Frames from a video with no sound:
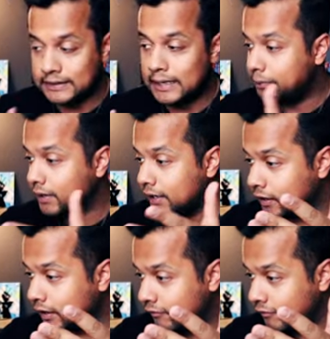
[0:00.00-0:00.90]
for example
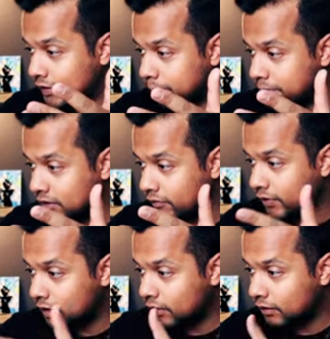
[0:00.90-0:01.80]
here, if it's a
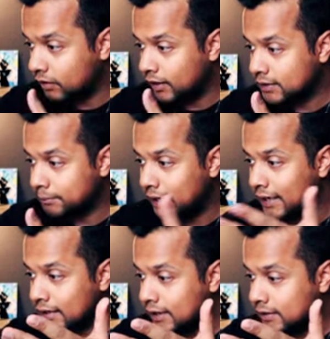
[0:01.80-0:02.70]
specific color like something
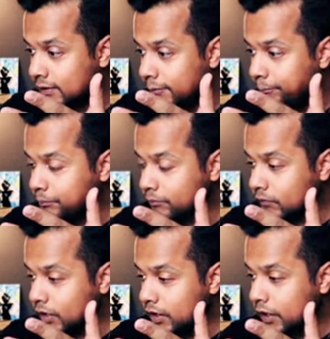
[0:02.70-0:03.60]
like this,
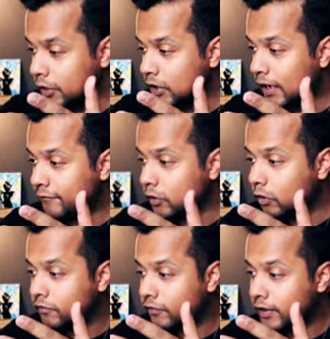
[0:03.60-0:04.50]
you know, you don't have to
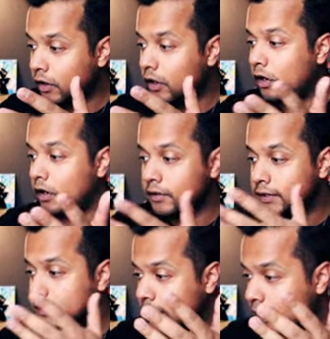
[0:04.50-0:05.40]
look for it all the
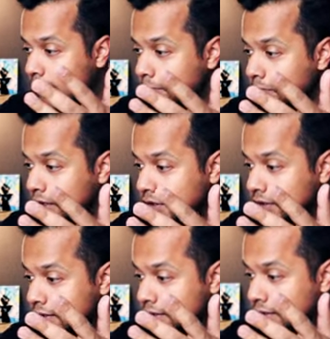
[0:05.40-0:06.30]
time. You can
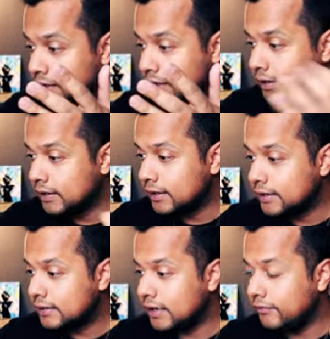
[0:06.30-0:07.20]
just
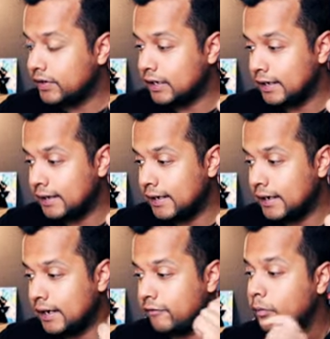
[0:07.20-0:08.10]
save it like
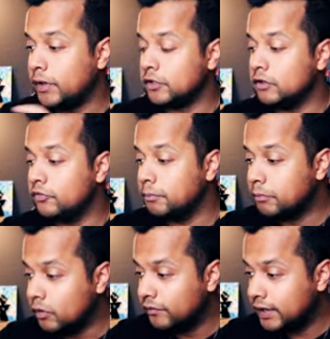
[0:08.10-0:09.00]
that, and if you want to
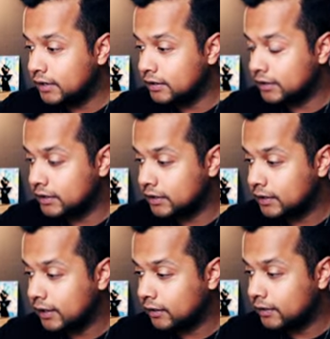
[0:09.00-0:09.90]
remove it, just
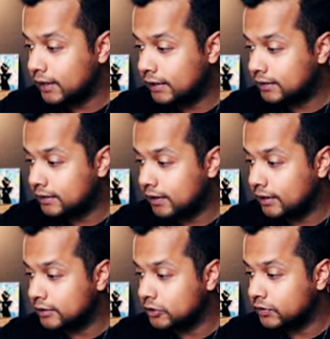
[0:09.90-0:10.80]
click on that
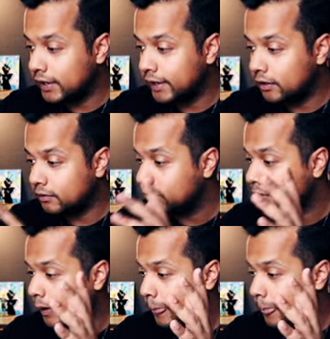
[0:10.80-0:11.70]
and just drag it out.
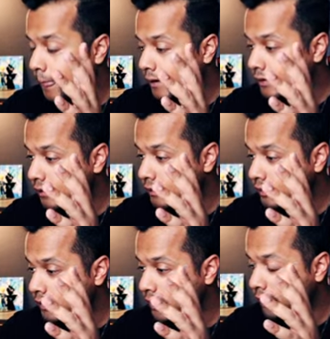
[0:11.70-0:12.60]

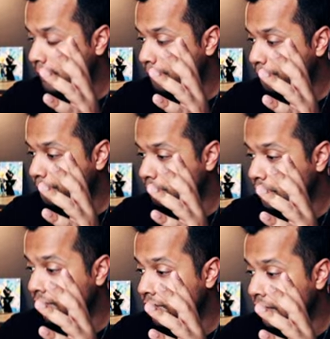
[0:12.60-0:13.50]
See,
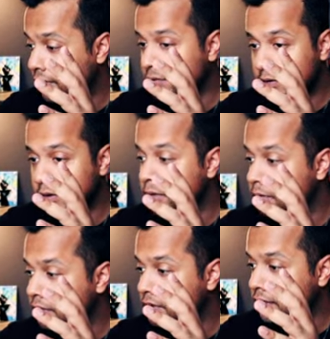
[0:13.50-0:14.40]
very very
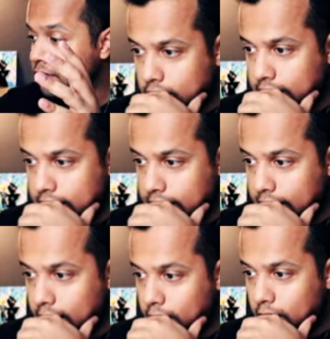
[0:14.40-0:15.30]
cool. And
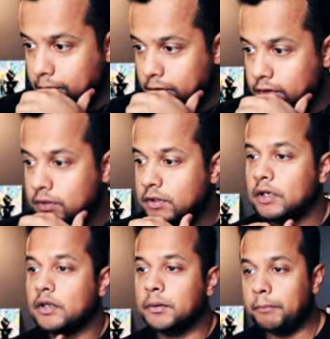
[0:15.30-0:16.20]
now I'm going to
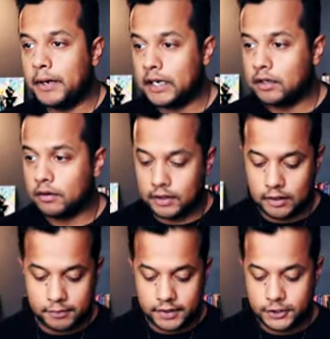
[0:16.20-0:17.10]
click on the background
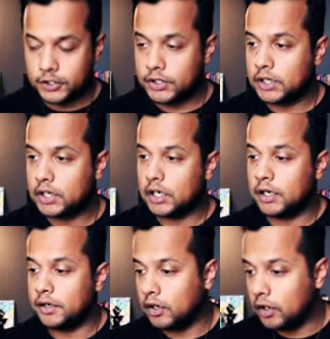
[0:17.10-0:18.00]
image,
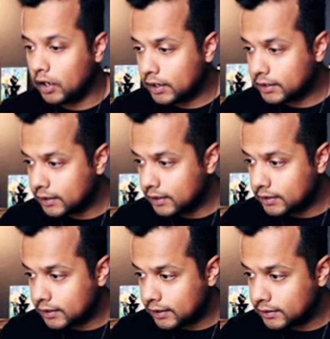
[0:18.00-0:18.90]
unlock it,
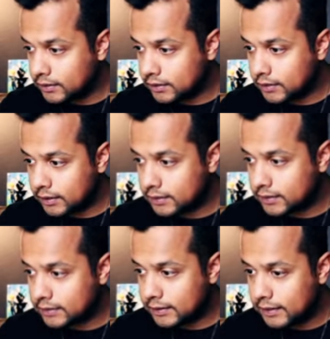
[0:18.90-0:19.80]
and just
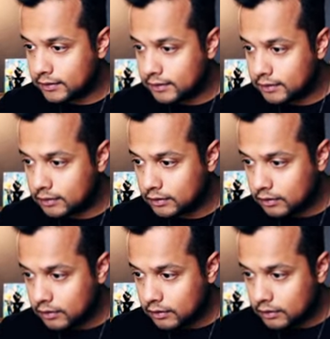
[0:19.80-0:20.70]
extend it
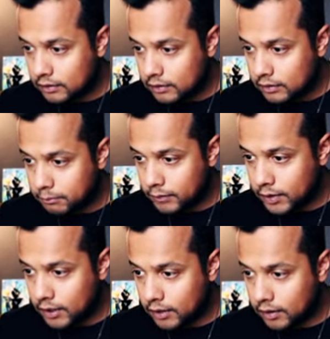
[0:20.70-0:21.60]

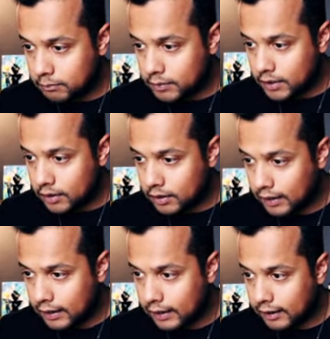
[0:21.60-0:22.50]
maybe
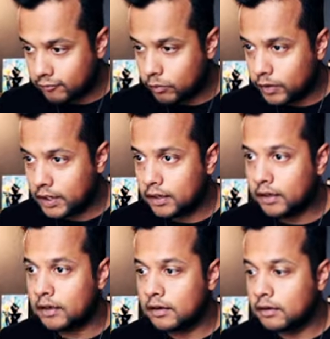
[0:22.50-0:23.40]
halfway
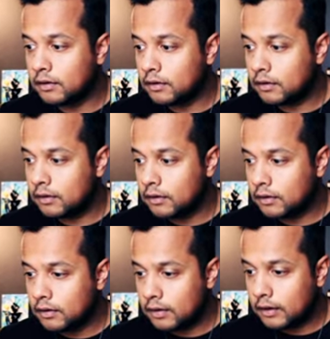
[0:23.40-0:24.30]
in,
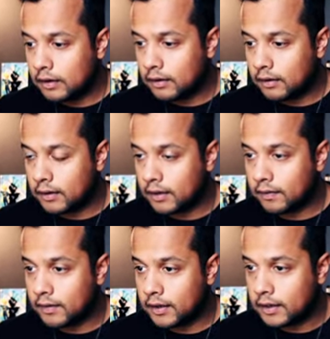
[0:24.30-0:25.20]

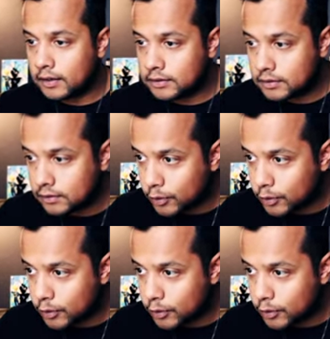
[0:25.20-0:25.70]
like that.